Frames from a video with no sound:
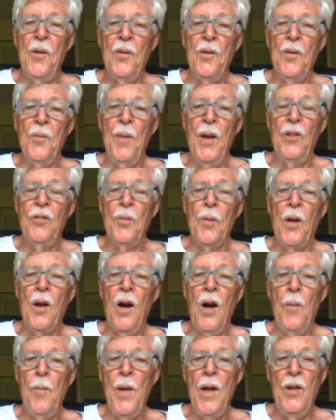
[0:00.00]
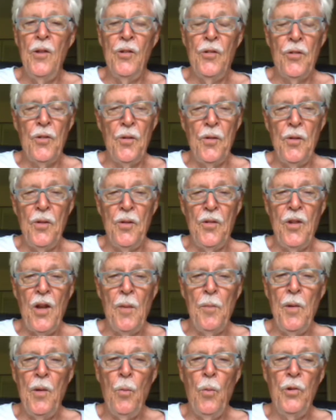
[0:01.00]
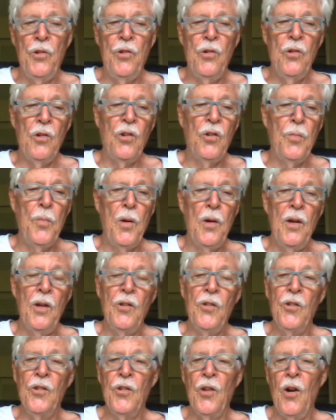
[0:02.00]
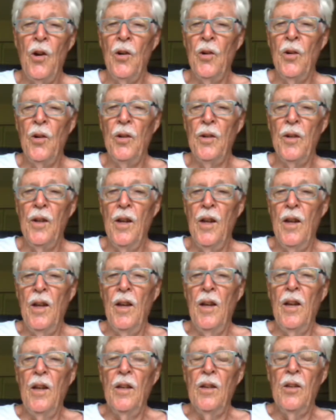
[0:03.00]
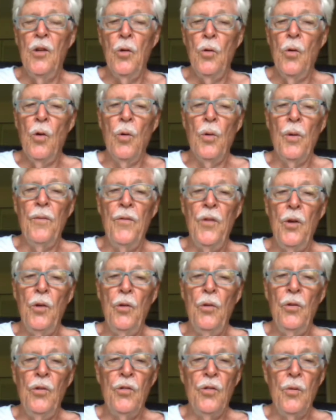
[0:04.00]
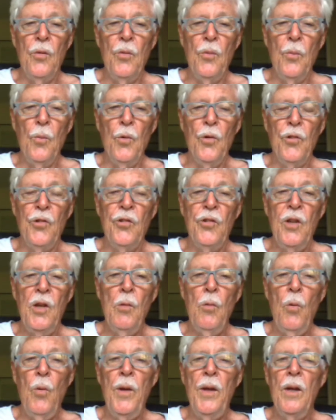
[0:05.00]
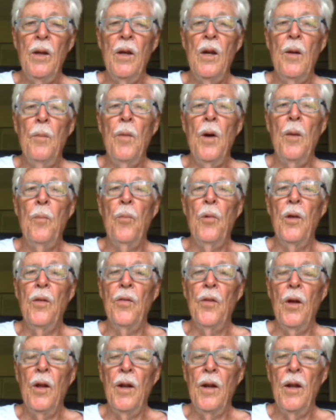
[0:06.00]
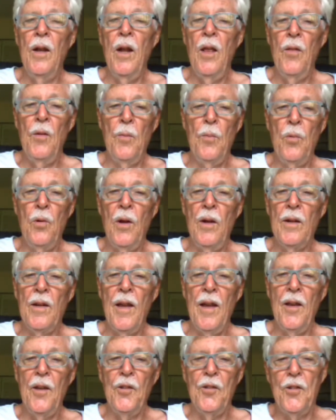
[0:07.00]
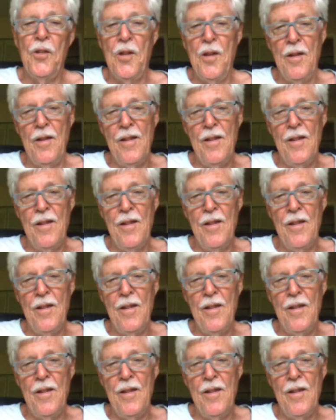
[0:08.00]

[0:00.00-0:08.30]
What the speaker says: make some comments and tell me what your experiences are on Google reviews, and we'll see what we can come up with on another broadcast.